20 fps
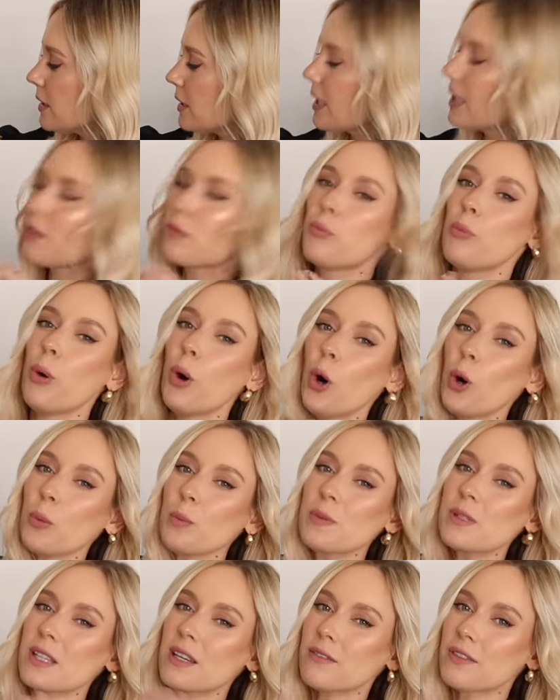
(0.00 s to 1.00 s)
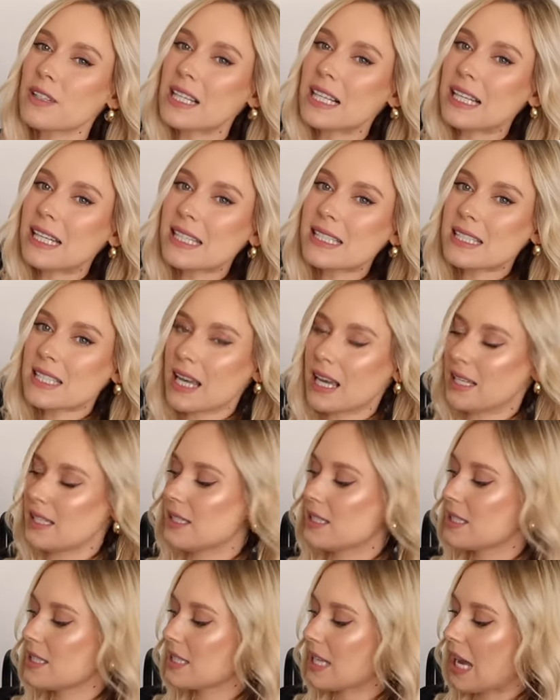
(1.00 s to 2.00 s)
kind of pops of glitter
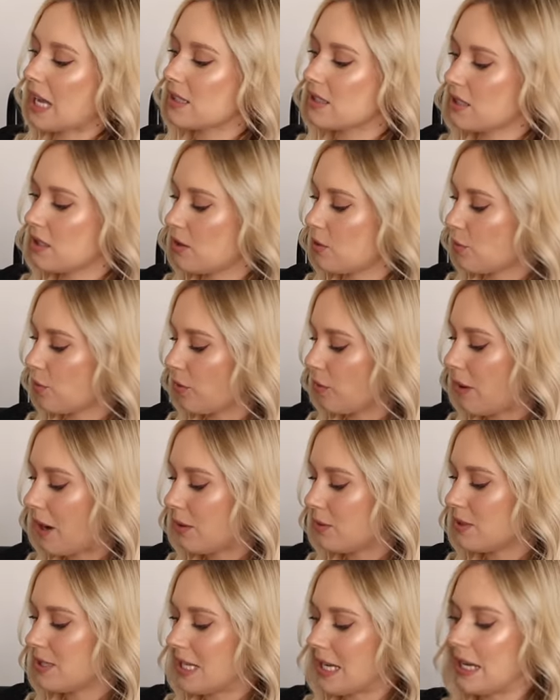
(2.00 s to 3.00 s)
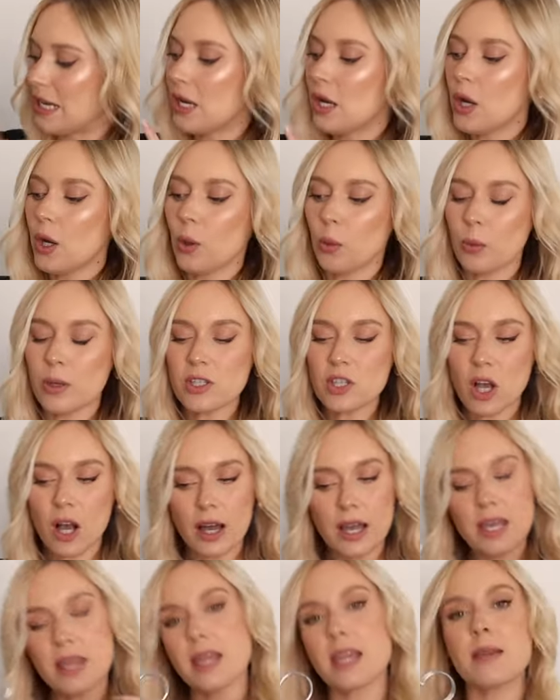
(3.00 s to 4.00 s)
scattered throughout it, which
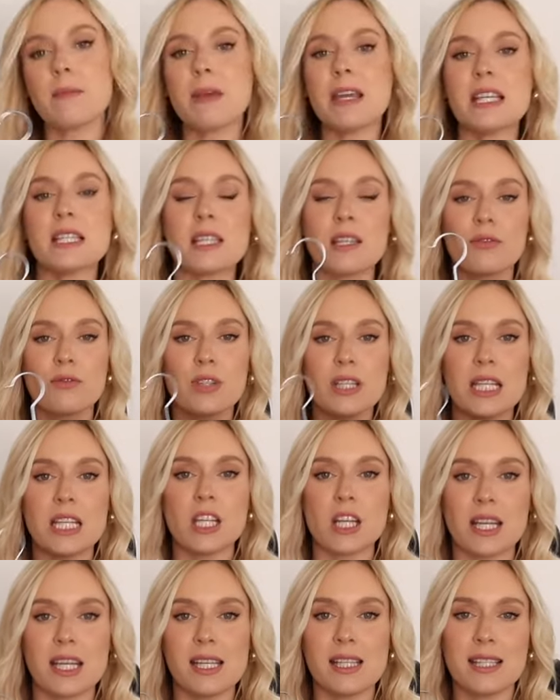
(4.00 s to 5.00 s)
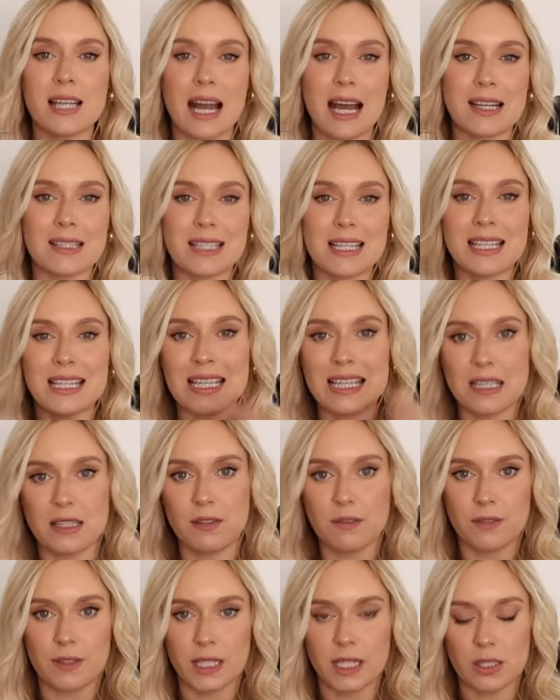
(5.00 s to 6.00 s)
I think makes it really nice as an
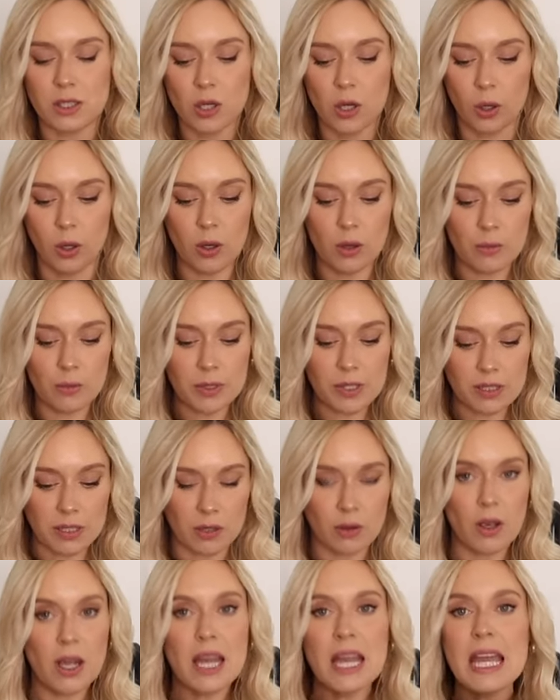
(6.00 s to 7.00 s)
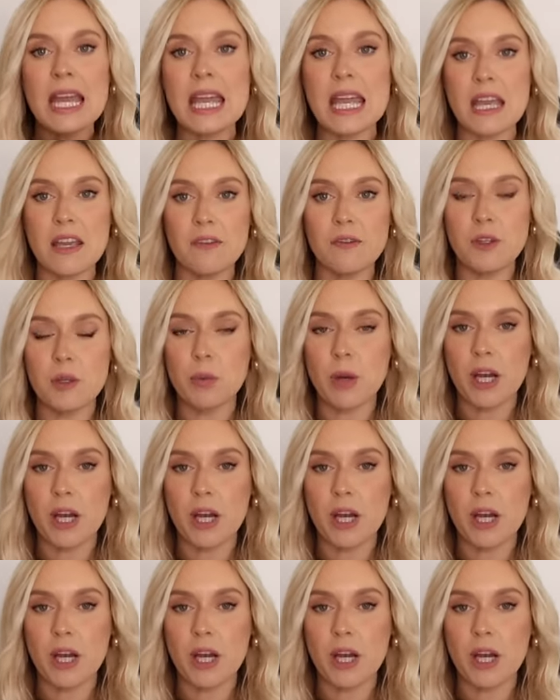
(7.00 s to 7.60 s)
evening top. So if you